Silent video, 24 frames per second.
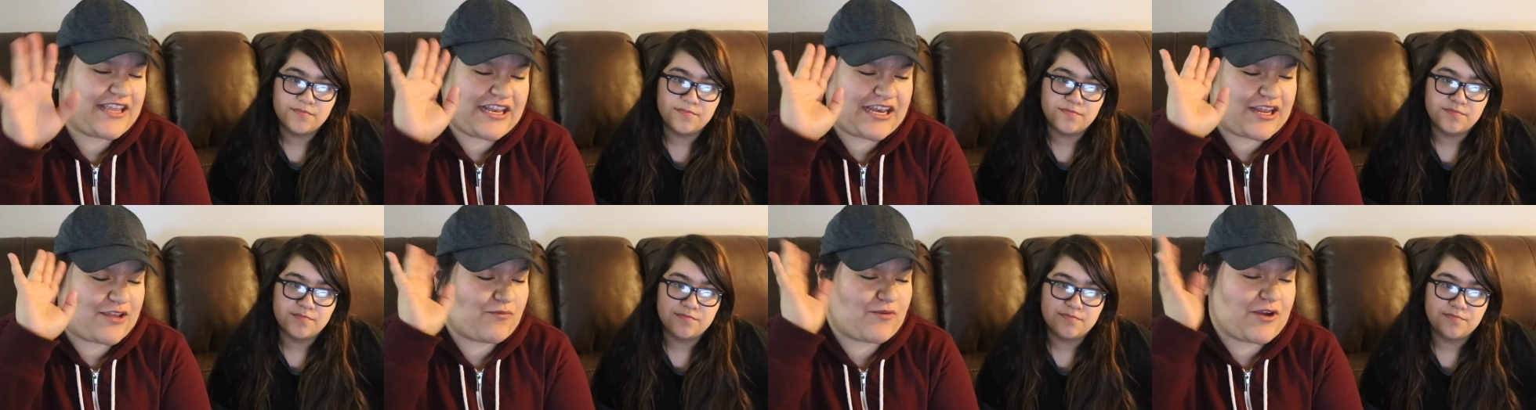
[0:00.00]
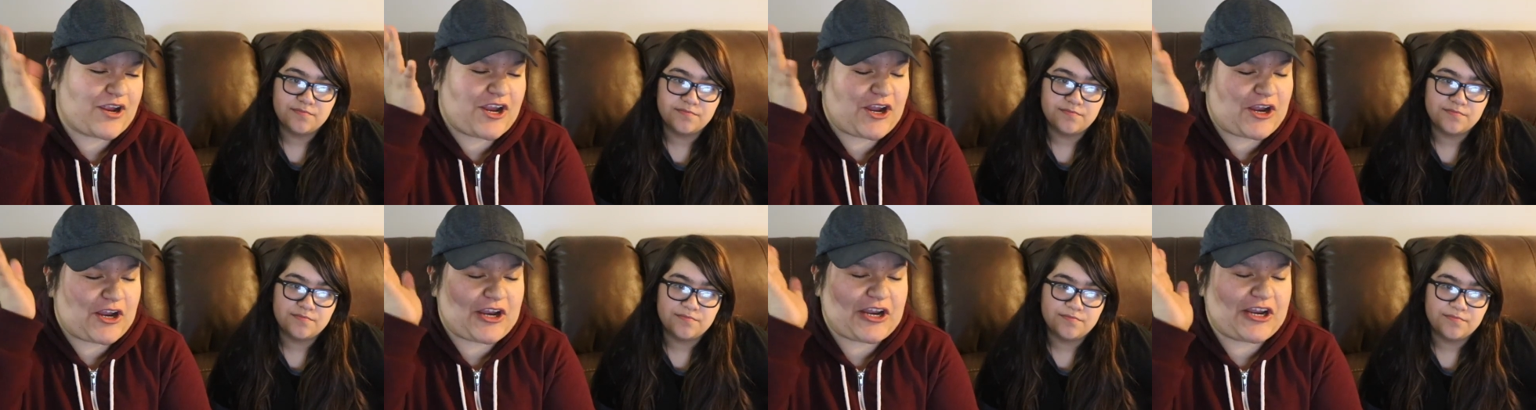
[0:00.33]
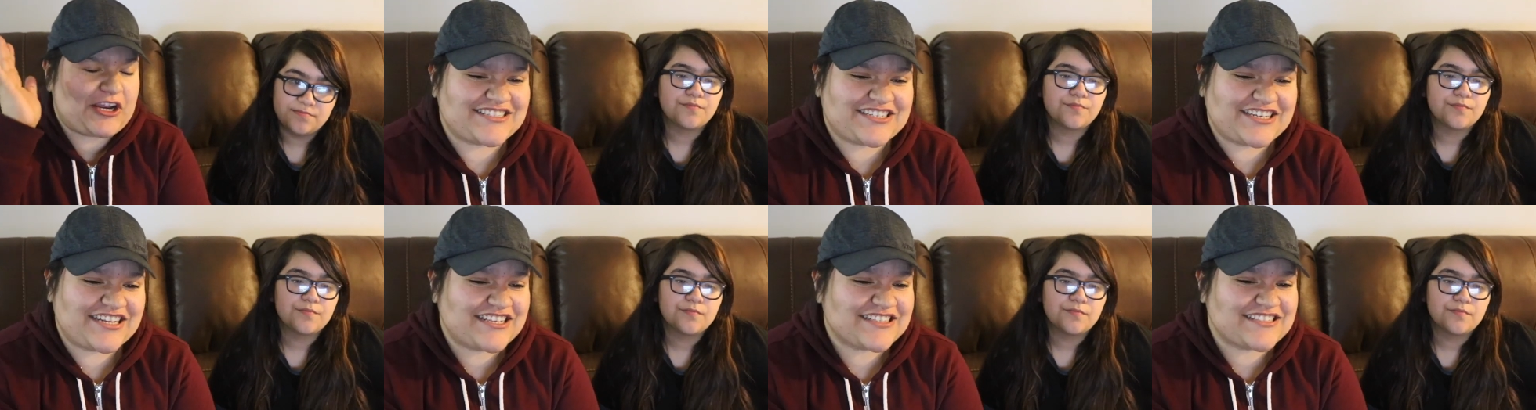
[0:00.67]
Speaker 1: anywhere.
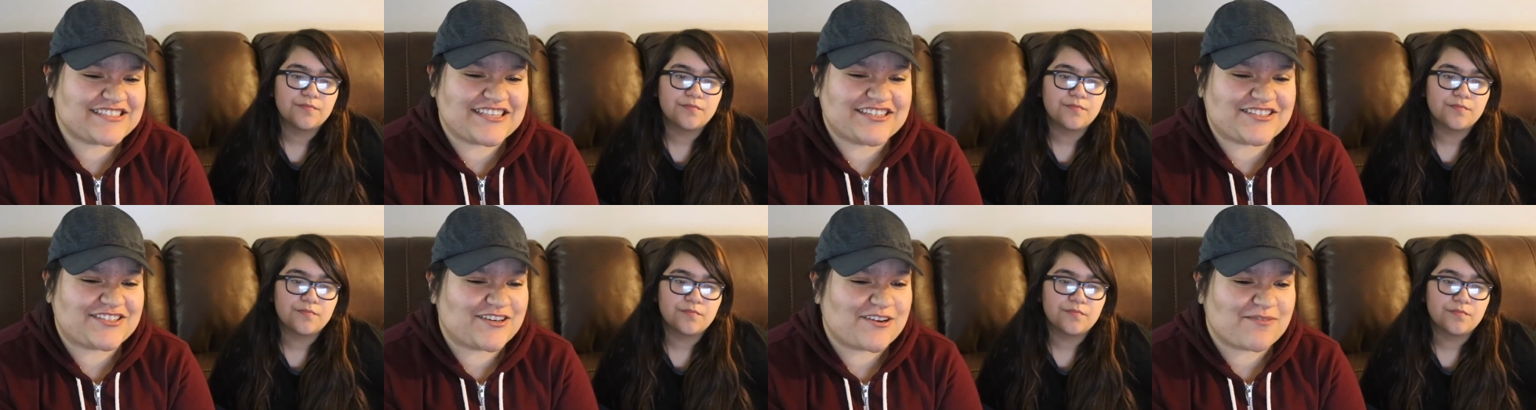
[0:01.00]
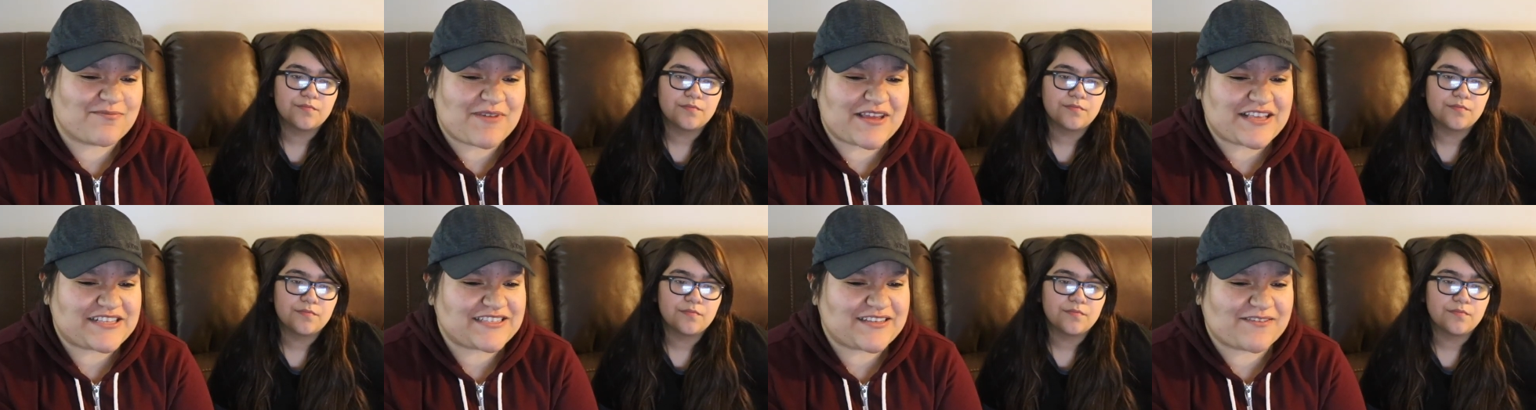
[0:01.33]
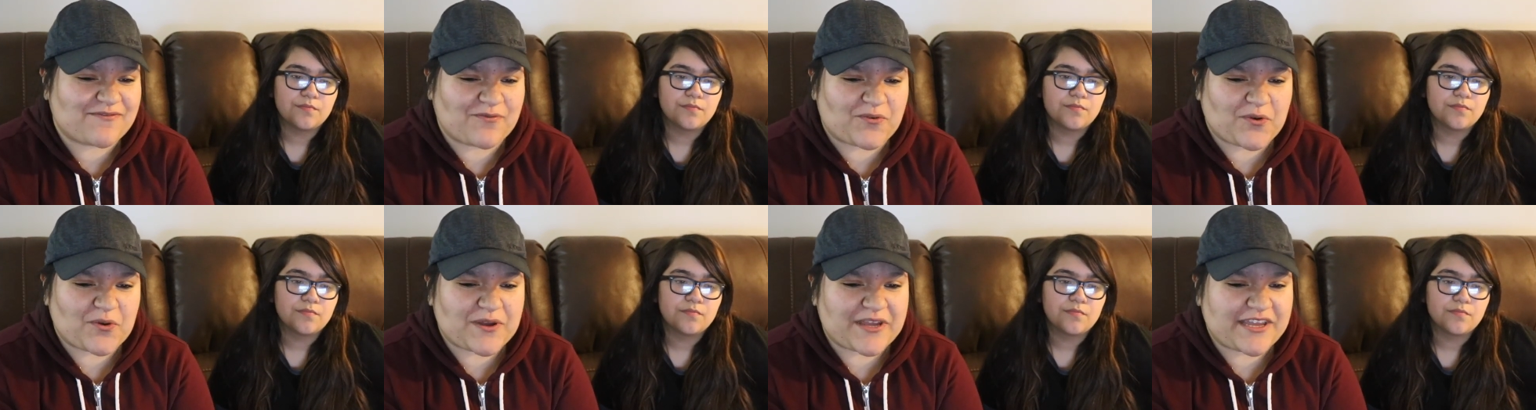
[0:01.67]
She has such an
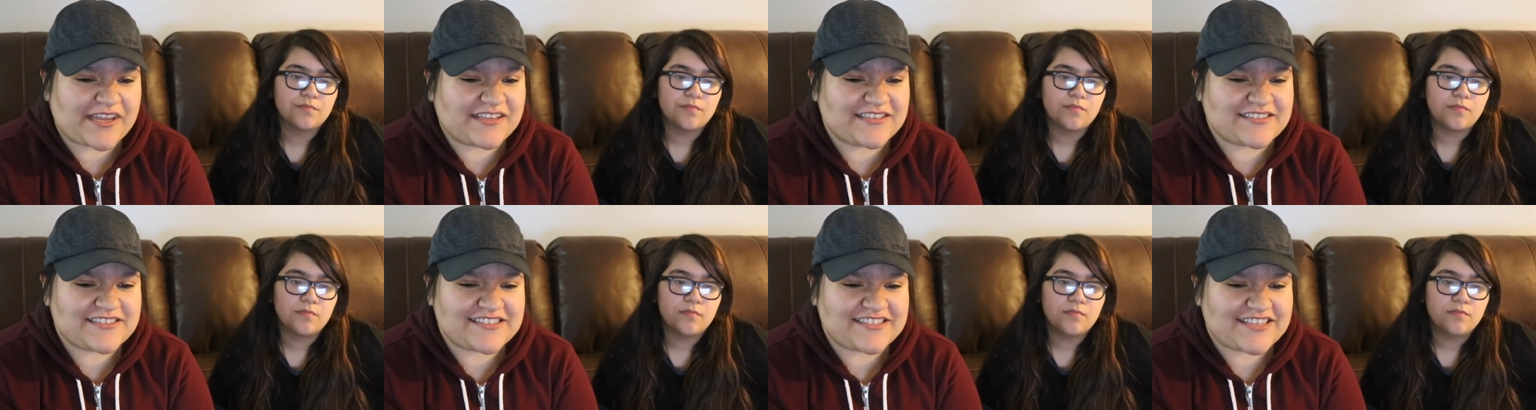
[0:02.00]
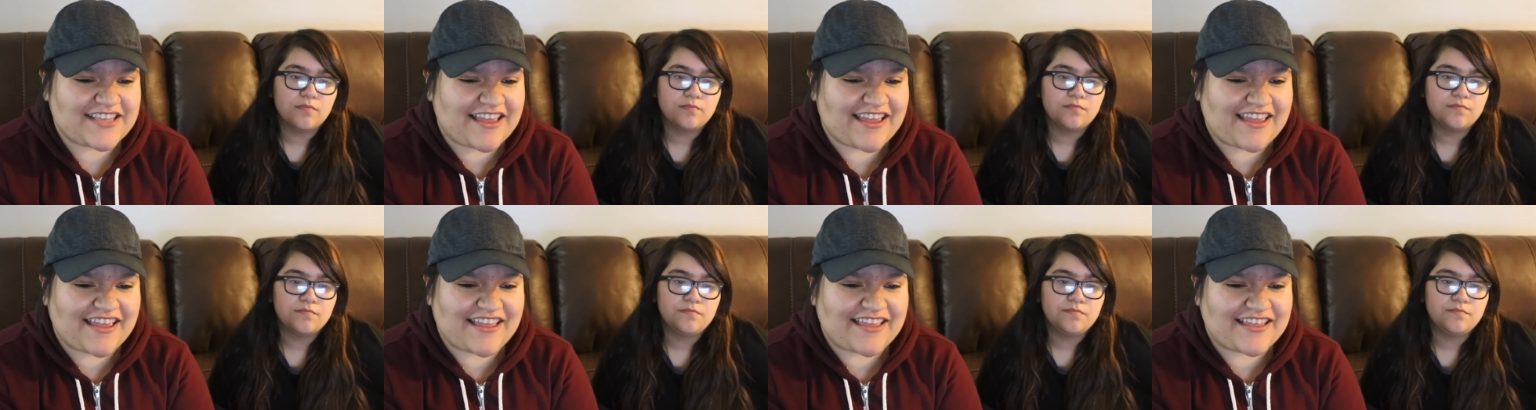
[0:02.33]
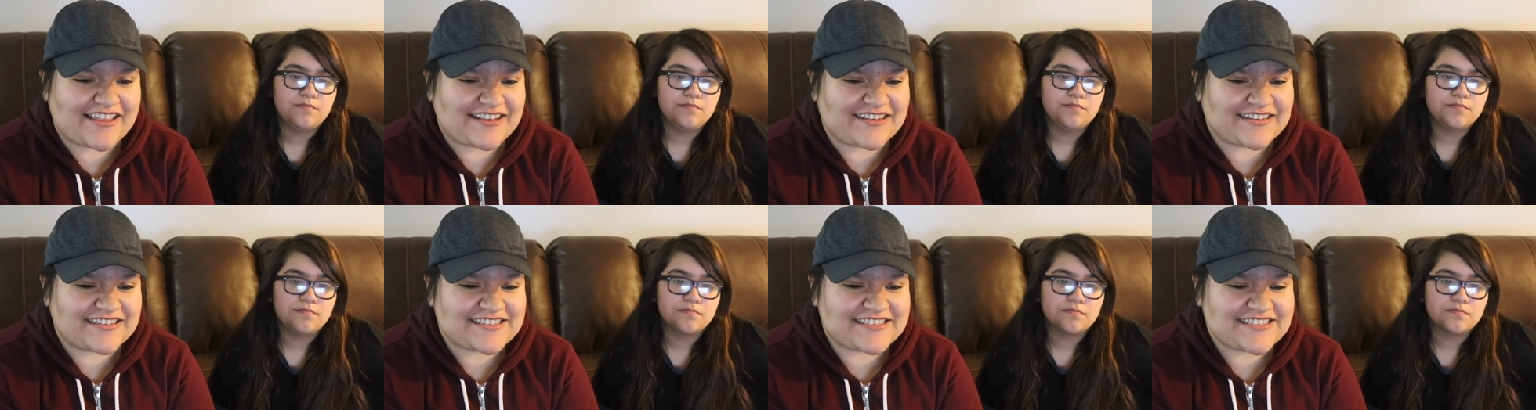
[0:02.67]
amazing voice
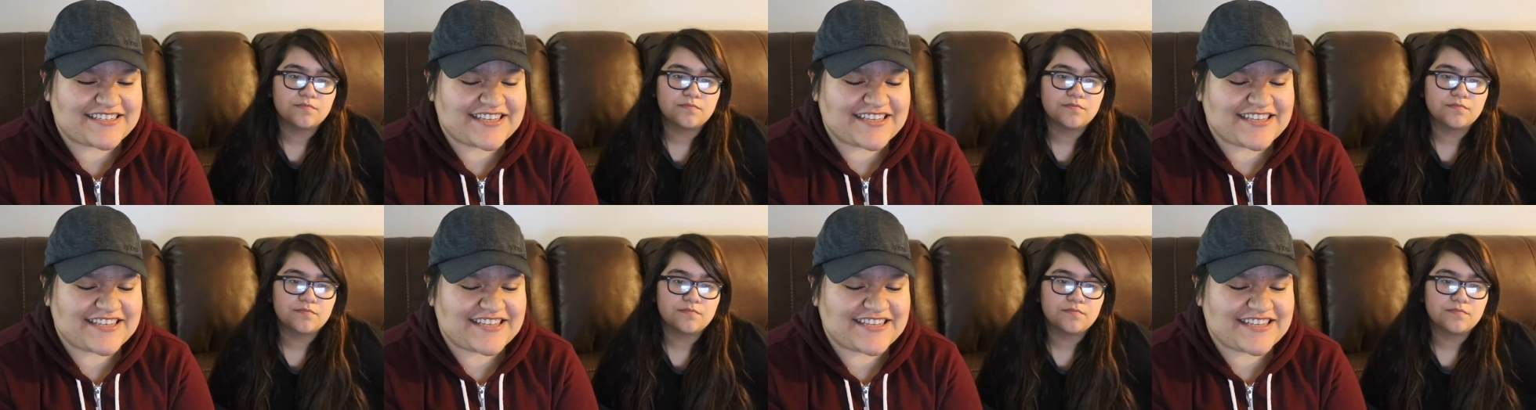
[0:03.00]
and